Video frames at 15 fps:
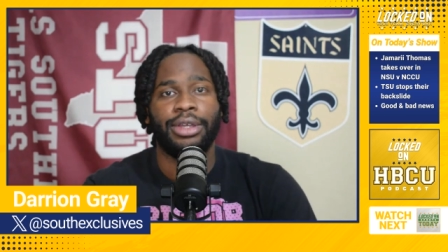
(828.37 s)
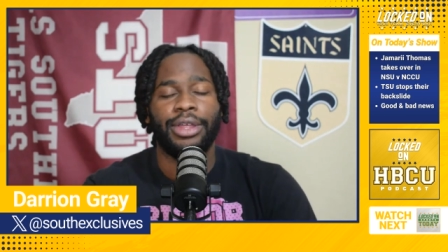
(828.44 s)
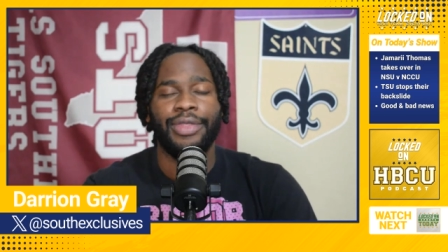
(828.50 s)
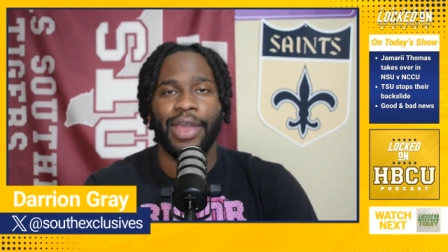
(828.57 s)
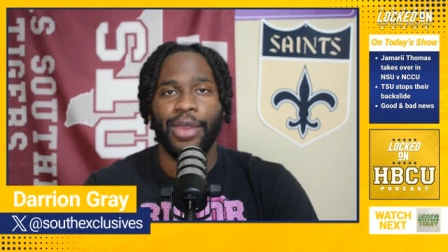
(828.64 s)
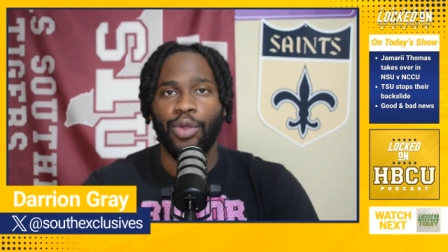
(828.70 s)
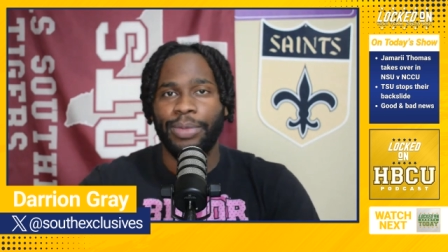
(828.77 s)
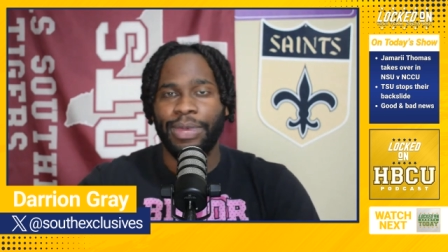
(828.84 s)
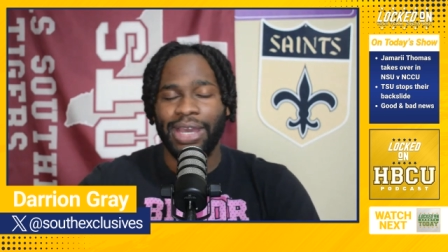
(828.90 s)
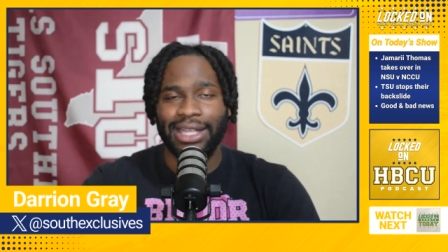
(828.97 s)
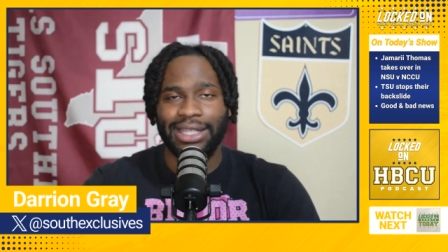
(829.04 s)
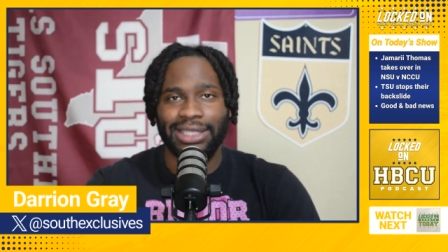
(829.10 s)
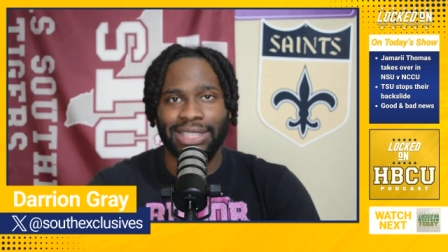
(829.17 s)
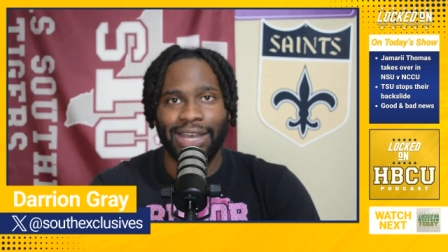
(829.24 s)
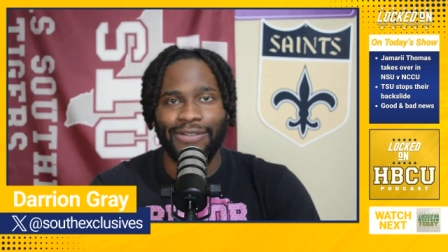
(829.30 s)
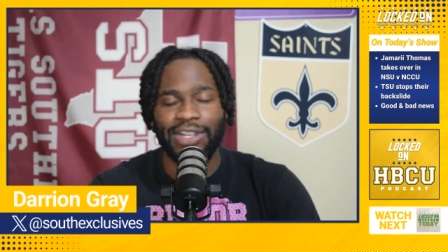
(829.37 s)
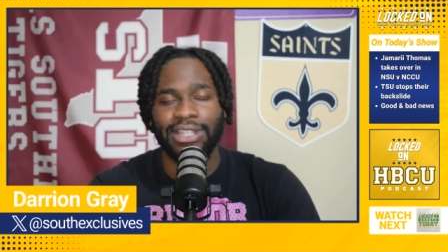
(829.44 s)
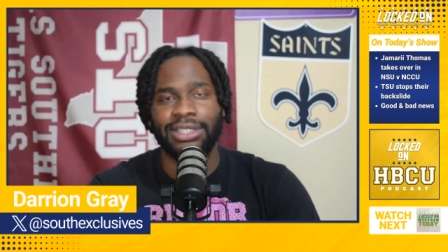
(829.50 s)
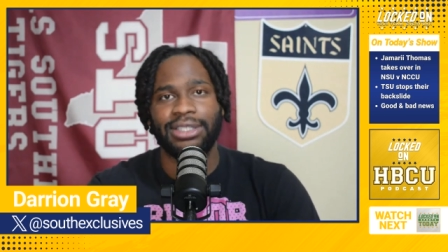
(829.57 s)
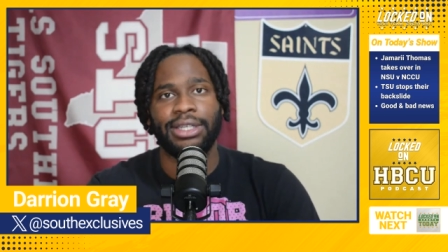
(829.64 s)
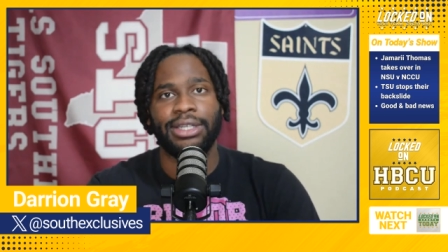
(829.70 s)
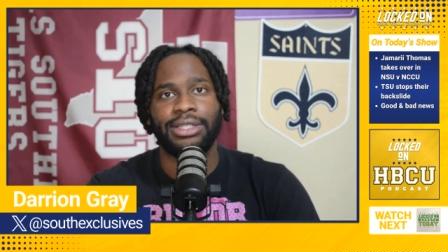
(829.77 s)
they will be at
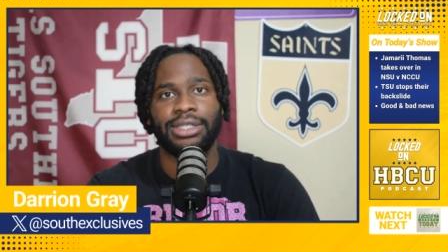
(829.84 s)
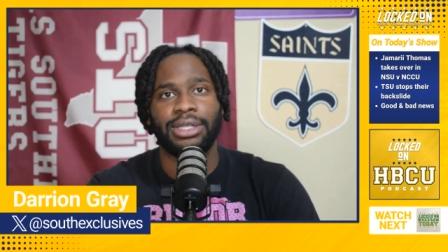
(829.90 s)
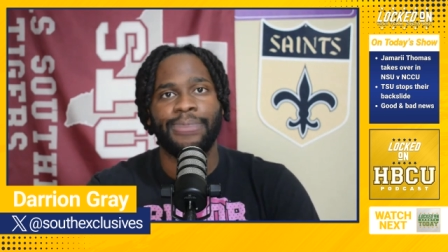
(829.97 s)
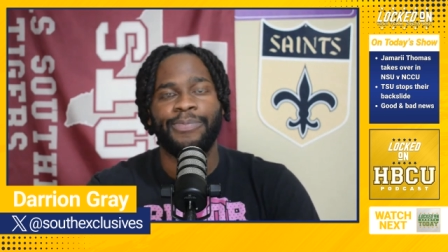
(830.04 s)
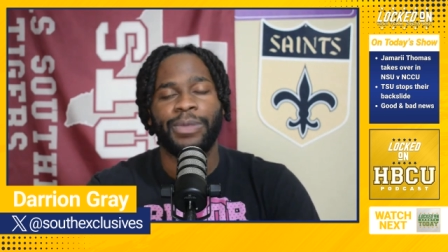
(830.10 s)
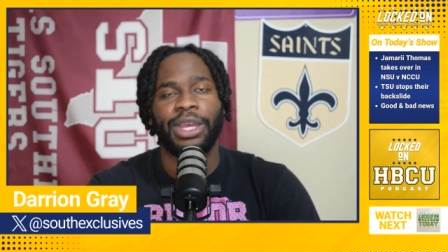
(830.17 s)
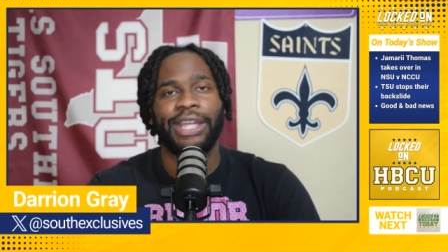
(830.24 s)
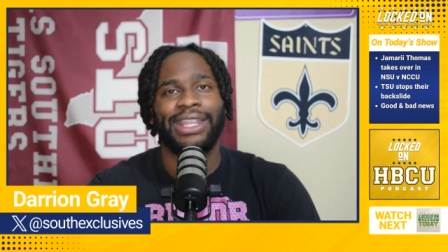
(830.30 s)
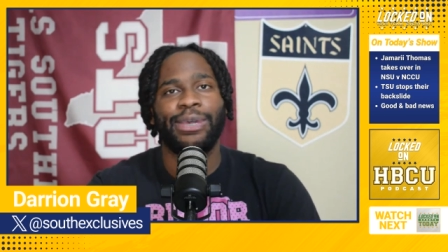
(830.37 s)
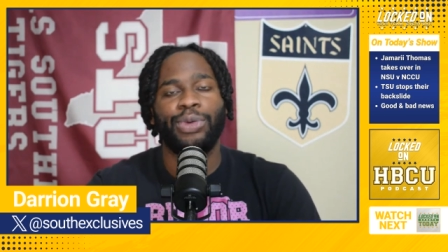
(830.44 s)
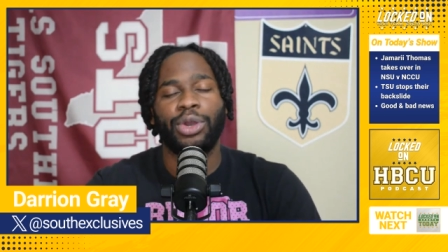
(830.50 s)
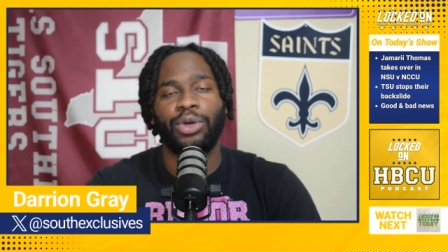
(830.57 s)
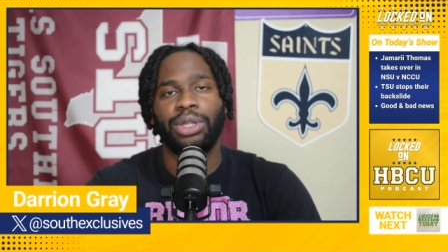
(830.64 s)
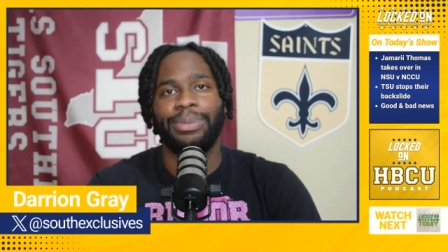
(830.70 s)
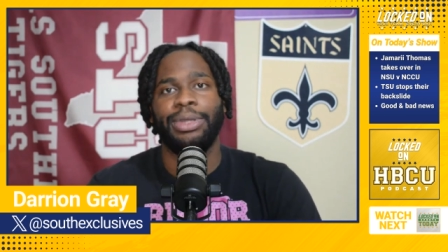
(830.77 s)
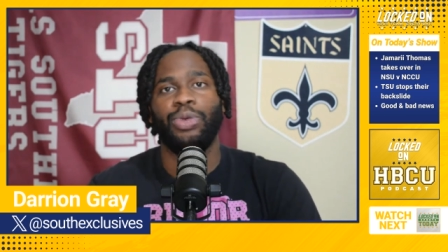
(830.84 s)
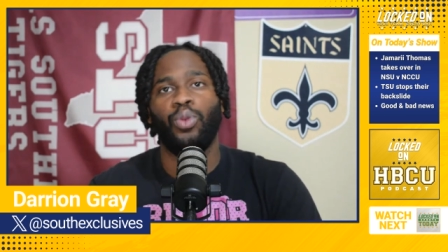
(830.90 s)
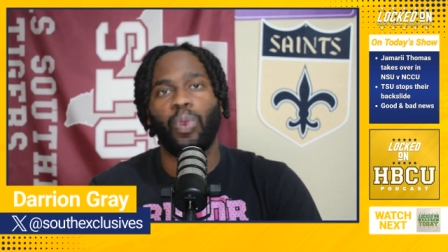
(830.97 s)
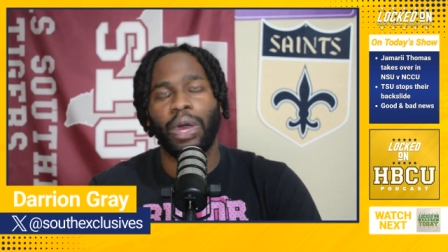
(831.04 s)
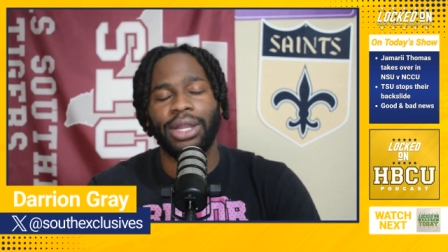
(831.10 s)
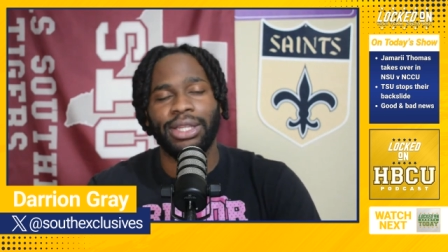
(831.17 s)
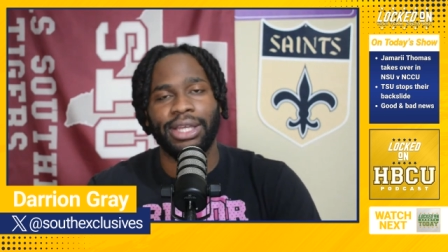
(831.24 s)
7-6, and they would only be
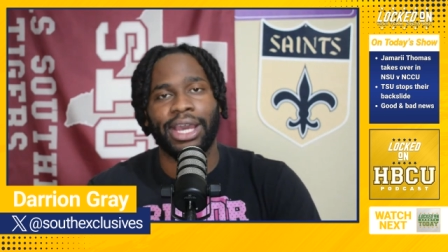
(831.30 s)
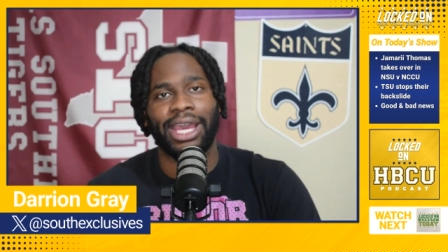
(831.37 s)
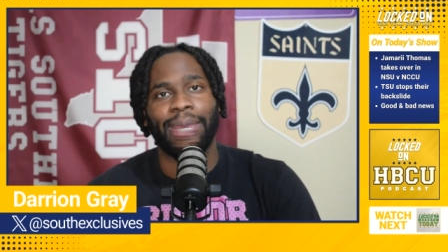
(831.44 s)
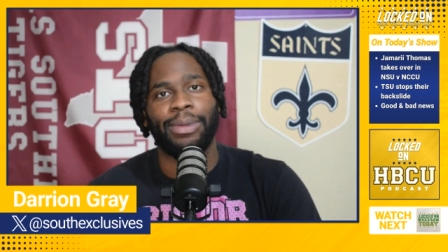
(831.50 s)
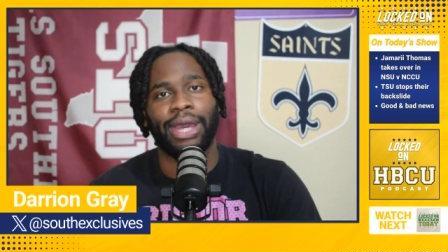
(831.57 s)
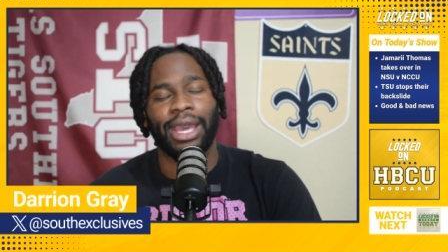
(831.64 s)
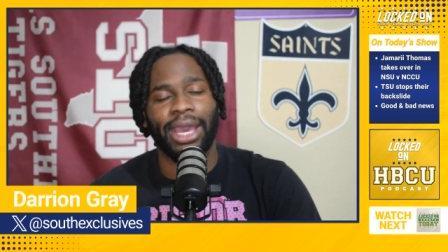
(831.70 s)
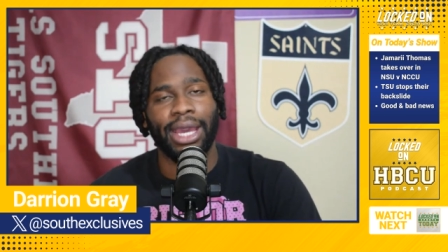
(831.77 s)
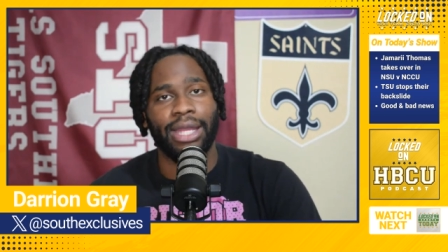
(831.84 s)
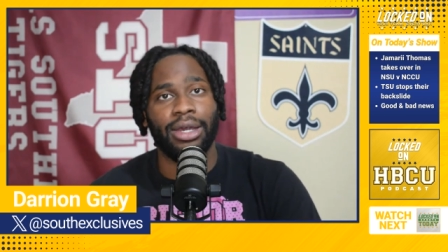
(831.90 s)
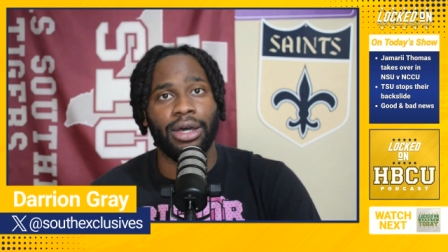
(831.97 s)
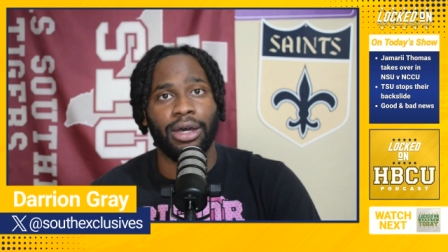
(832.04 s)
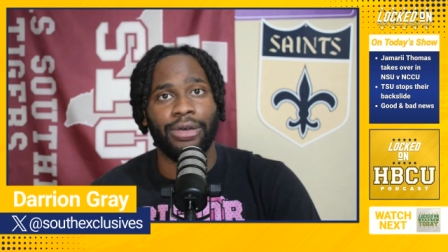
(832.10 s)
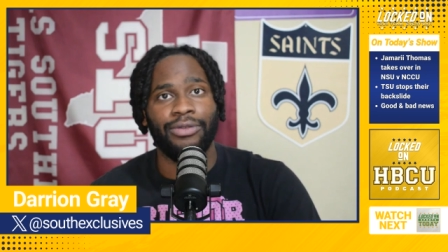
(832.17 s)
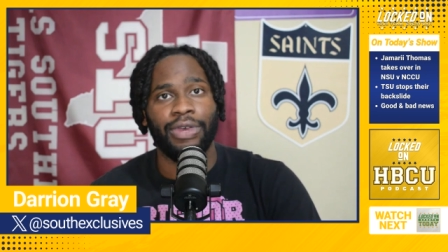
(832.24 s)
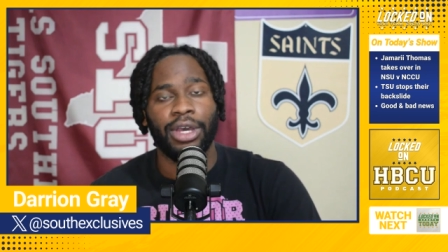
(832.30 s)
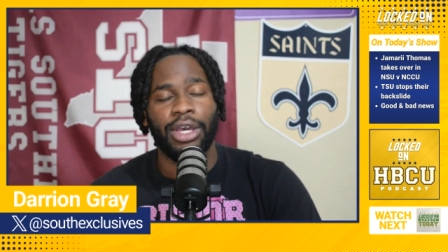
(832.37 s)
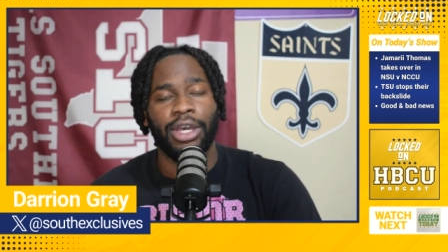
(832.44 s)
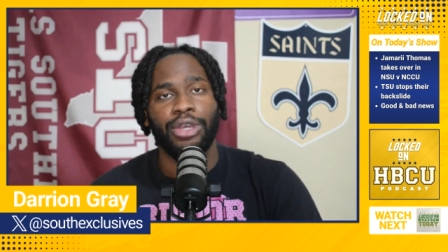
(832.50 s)
1 game ahead of